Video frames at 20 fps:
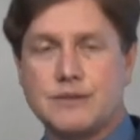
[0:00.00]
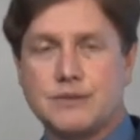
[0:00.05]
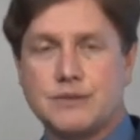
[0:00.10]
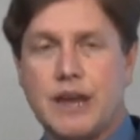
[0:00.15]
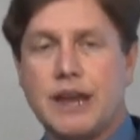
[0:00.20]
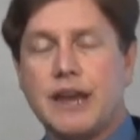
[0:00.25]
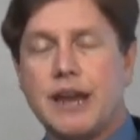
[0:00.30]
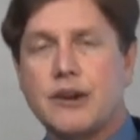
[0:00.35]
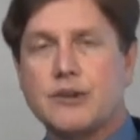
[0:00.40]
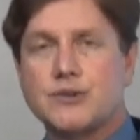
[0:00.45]

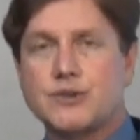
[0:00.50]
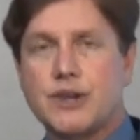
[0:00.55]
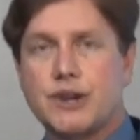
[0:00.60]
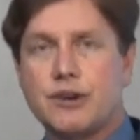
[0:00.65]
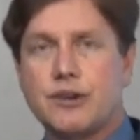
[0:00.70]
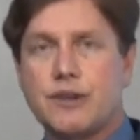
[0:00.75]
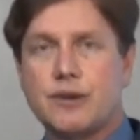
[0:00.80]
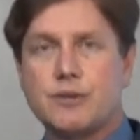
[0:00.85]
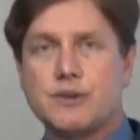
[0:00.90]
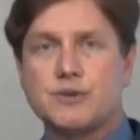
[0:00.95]
this daycare
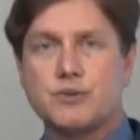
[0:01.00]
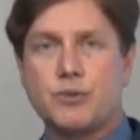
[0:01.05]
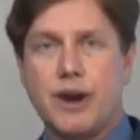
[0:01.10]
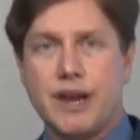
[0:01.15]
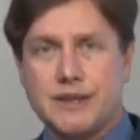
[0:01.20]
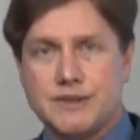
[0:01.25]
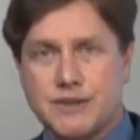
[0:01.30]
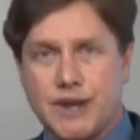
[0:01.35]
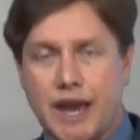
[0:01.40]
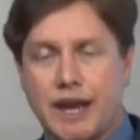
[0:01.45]
center that was
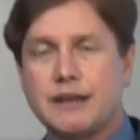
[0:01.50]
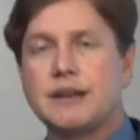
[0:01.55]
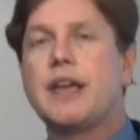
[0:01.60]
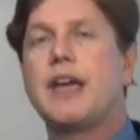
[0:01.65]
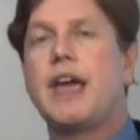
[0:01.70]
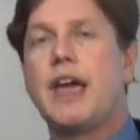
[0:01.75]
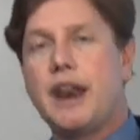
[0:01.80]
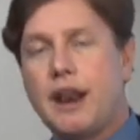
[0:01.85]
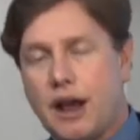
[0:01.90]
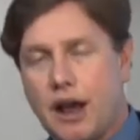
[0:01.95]
ransacked,
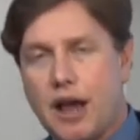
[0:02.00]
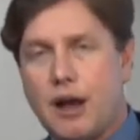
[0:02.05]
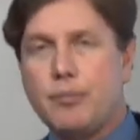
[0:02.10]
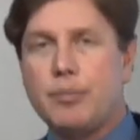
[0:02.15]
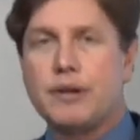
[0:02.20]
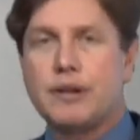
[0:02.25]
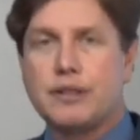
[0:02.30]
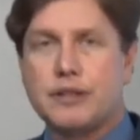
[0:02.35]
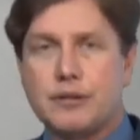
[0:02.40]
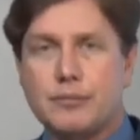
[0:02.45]
and a
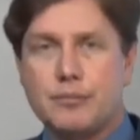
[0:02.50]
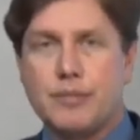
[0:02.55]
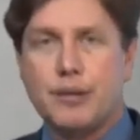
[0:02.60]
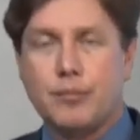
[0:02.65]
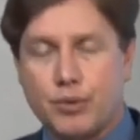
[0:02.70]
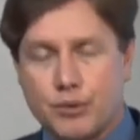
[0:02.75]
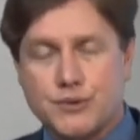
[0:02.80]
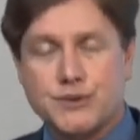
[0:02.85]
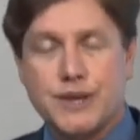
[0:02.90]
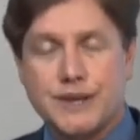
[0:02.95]
couple of the
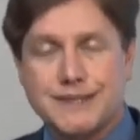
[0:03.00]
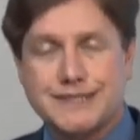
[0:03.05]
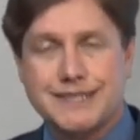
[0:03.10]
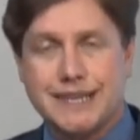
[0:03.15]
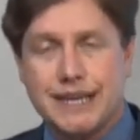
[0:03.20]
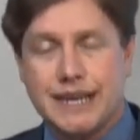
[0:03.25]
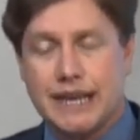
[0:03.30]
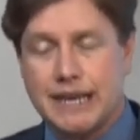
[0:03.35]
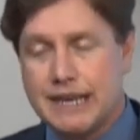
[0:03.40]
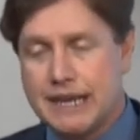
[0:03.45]
members had
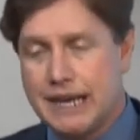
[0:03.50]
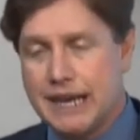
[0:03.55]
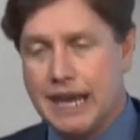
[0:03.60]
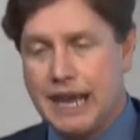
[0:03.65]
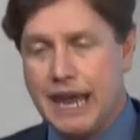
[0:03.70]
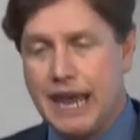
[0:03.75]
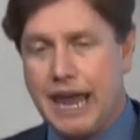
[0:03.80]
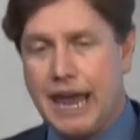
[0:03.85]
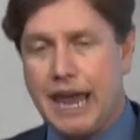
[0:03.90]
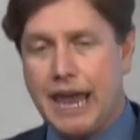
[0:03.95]
seen it.
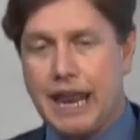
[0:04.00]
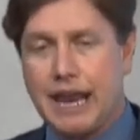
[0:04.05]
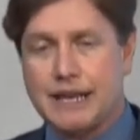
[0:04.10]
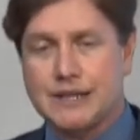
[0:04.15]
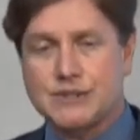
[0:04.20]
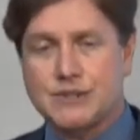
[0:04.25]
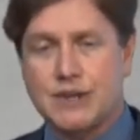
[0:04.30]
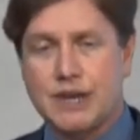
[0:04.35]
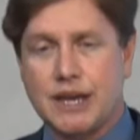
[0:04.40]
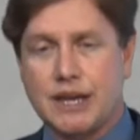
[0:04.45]
And
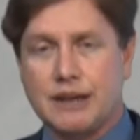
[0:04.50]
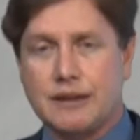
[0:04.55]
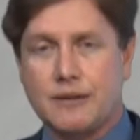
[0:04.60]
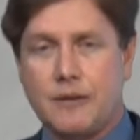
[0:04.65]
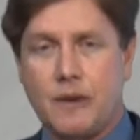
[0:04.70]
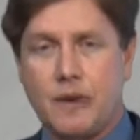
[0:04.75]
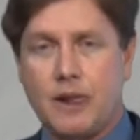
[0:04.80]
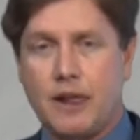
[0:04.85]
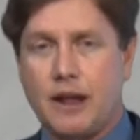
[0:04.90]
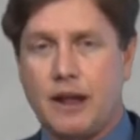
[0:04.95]
I
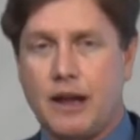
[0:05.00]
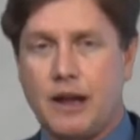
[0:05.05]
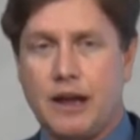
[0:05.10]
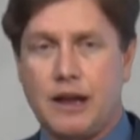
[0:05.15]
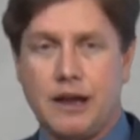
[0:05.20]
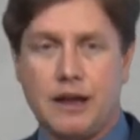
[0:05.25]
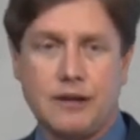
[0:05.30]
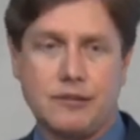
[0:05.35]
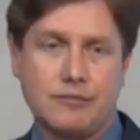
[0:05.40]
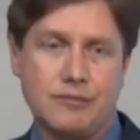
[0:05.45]
said,
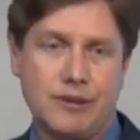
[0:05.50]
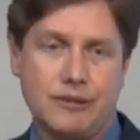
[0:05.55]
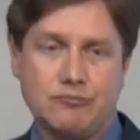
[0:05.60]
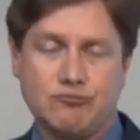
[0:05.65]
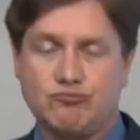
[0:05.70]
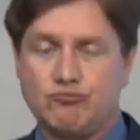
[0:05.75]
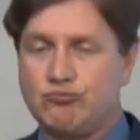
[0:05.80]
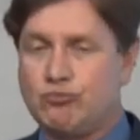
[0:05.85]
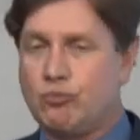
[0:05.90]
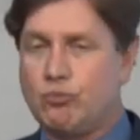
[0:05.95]
uh,
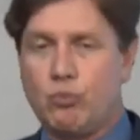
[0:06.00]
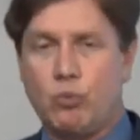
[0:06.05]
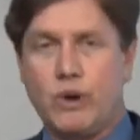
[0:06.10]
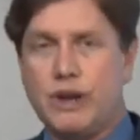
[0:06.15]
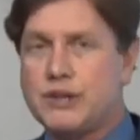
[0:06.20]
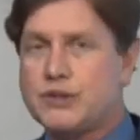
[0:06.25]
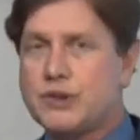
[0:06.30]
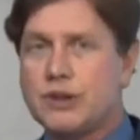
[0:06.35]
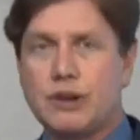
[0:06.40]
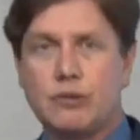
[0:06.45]

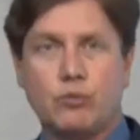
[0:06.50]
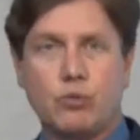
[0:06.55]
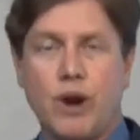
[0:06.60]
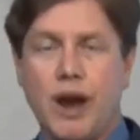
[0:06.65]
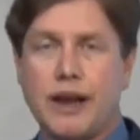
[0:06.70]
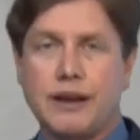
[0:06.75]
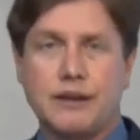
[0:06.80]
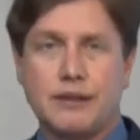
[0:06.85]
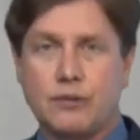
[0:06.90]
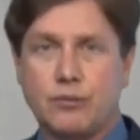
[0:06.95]
we should
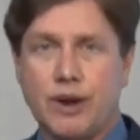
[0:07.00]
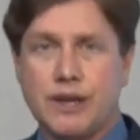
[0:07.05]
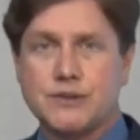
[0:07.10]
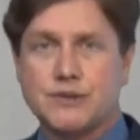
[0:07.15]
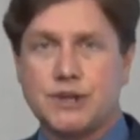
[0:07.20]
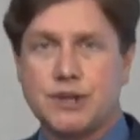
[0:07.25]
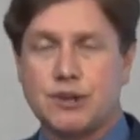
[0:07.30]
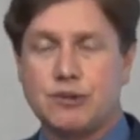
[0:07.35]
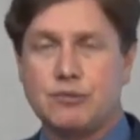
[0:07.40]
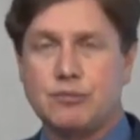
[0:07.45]
ride to the
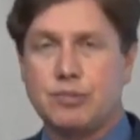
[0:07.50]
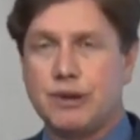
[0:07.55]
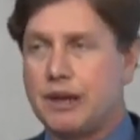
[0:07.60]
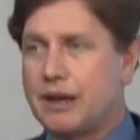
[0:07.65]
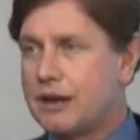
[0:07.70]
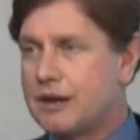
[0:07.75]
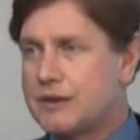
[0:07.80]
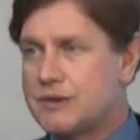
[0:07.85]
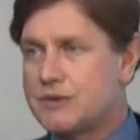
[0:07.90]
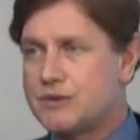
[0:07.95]
rescue
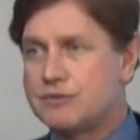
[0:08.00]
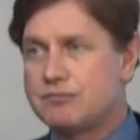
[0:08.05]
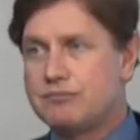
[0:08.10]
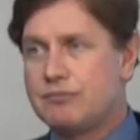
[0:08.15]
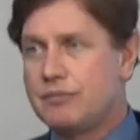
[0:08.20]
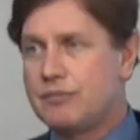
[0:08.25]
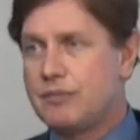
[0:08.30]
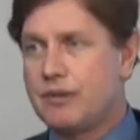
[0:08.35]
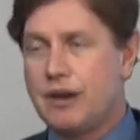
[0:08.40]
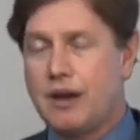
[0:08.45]
because
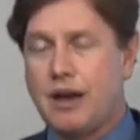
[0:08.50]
